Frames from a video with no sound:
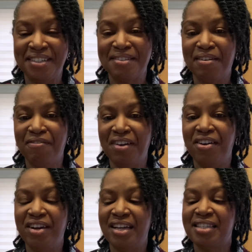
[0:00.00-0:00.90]
So I'm
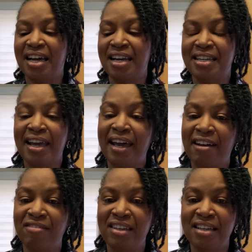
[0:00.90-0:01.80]
very excited to
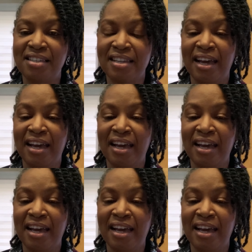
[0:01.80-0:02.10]
have this.